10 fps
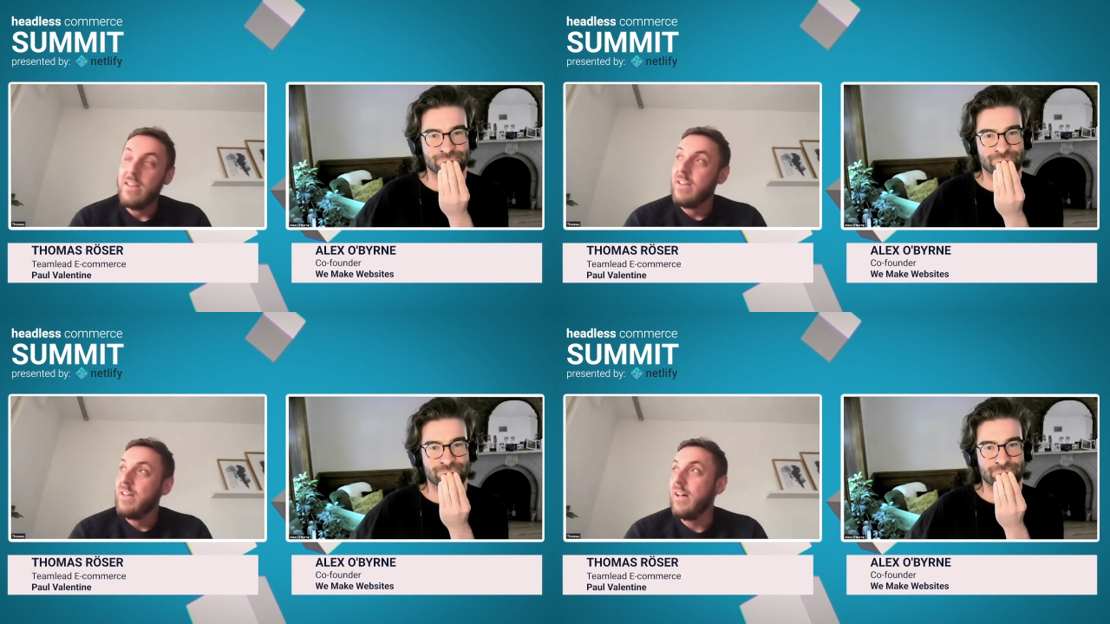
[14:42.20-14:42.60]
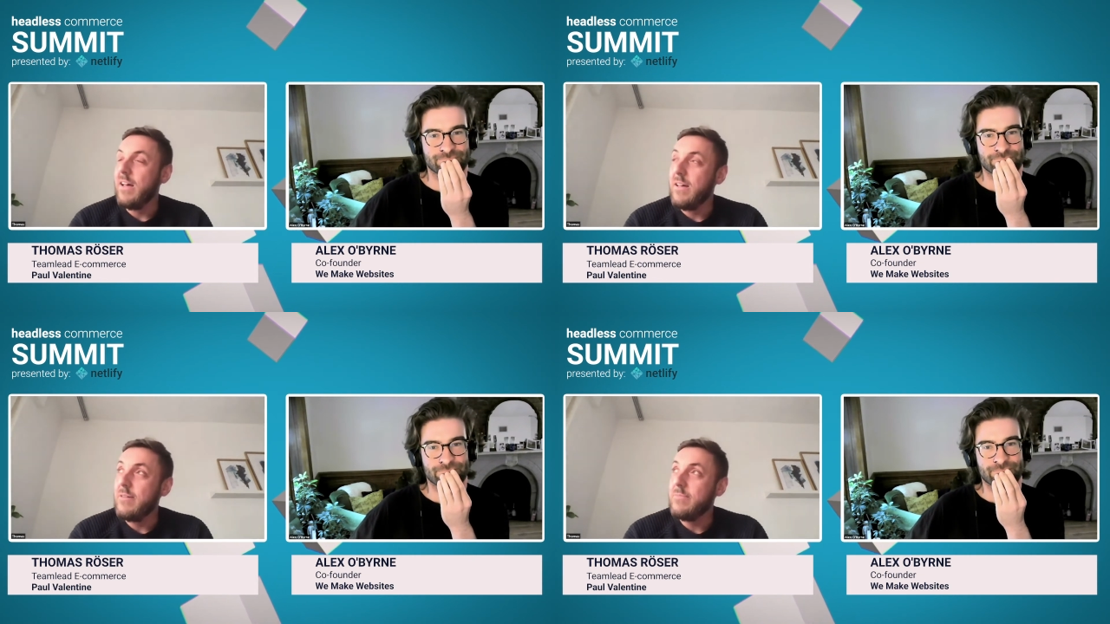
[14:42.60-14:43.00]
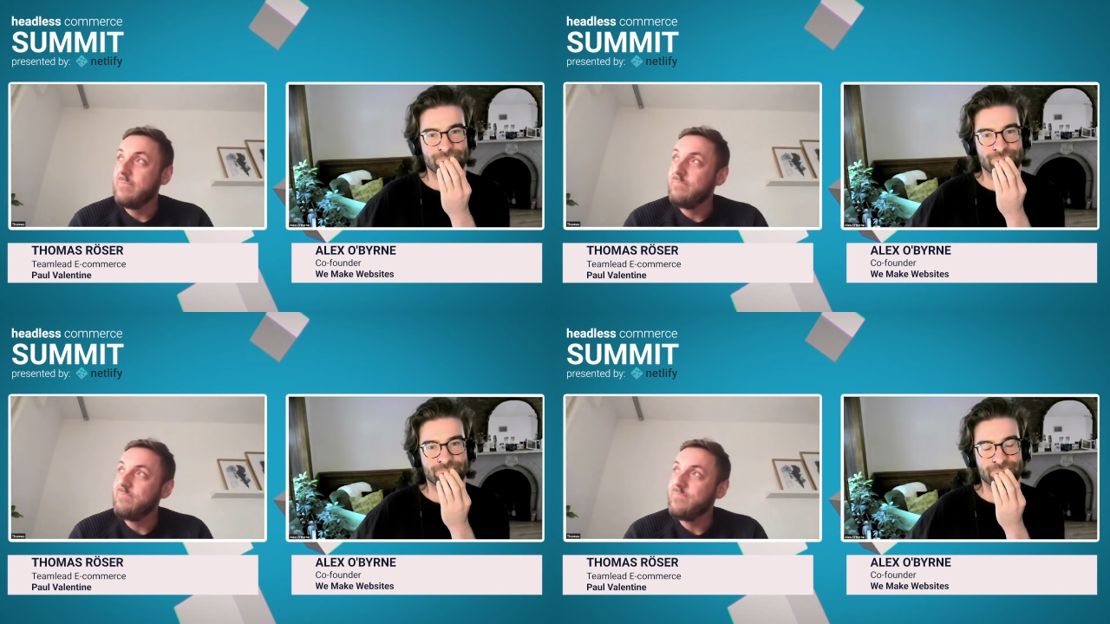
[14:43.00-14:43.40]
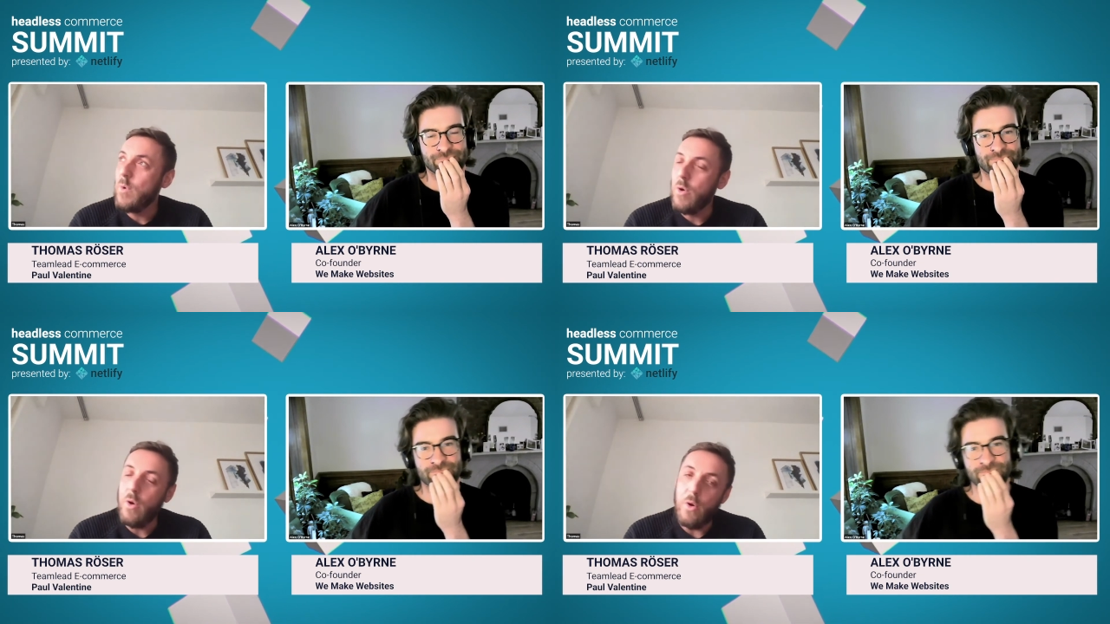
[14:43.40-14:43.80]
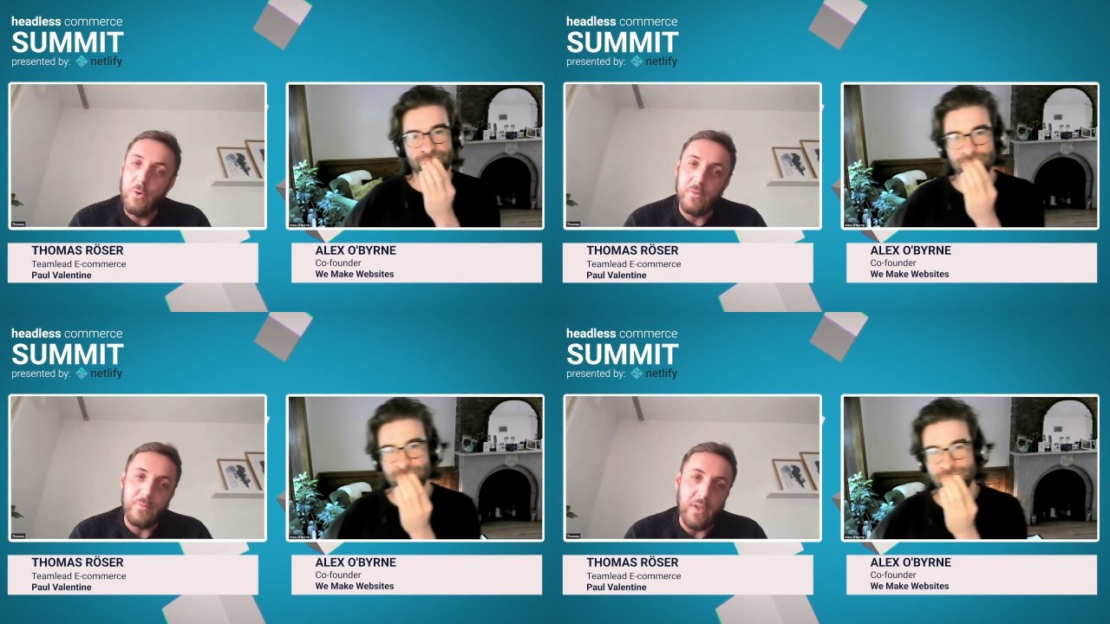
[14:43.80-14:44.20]
Speaker 1: Um, whew,
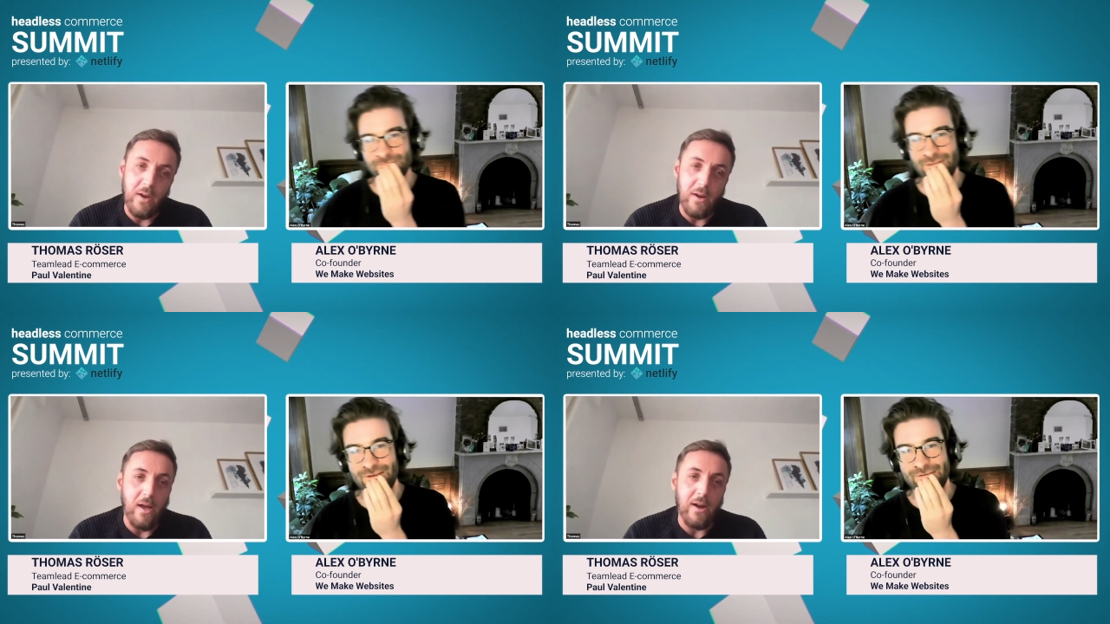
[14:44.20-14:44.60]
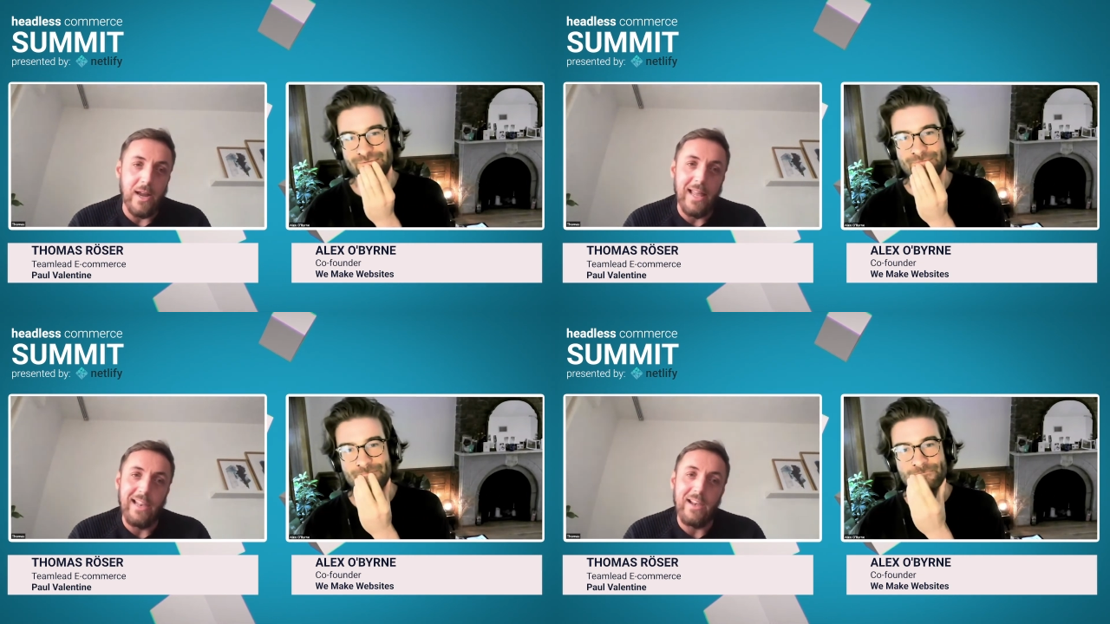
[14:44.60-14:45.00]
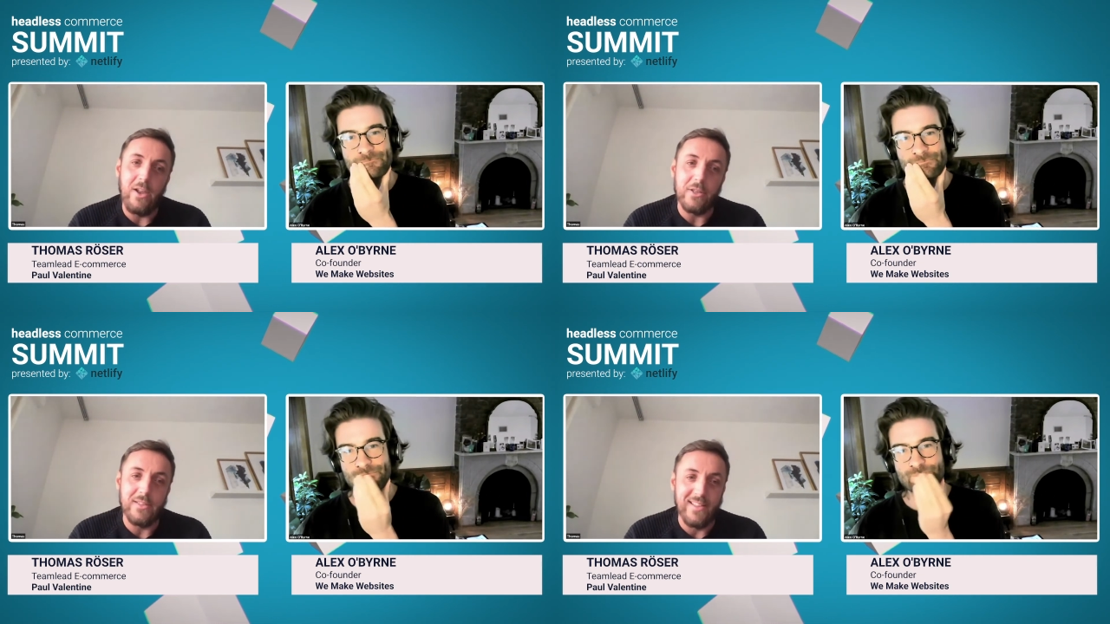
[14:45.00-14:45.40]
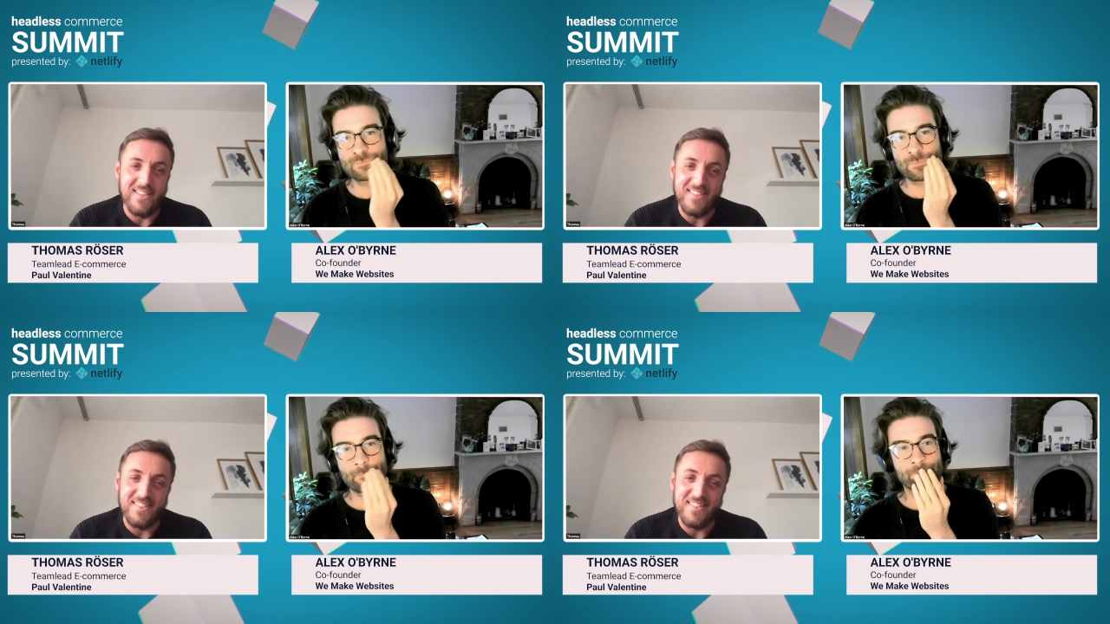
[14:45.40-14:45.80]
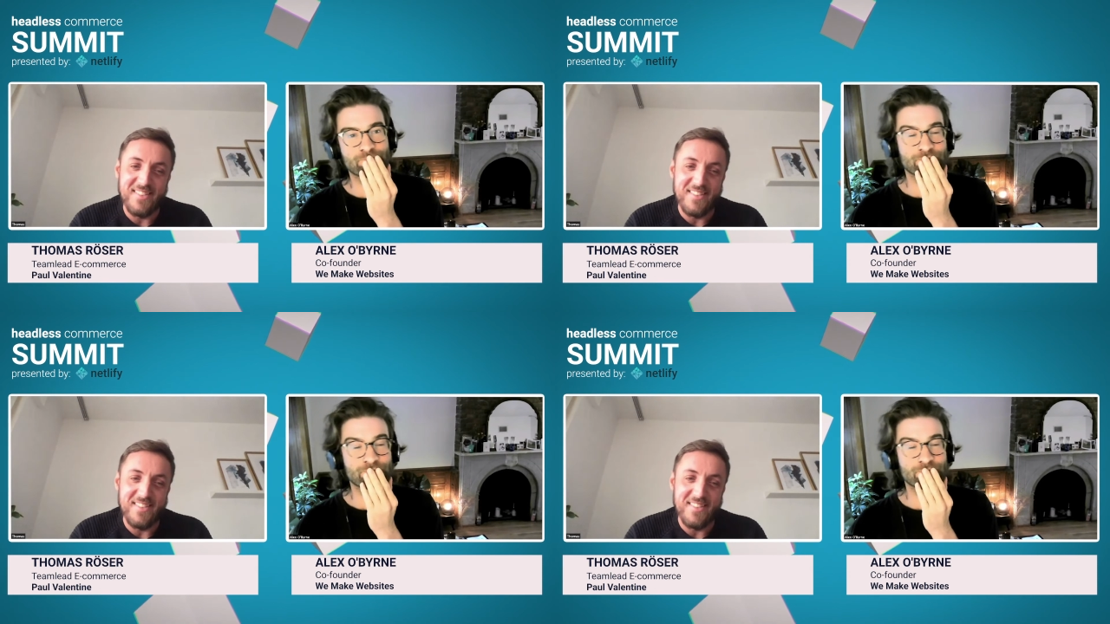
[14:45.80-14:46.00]
there are a lot lessons.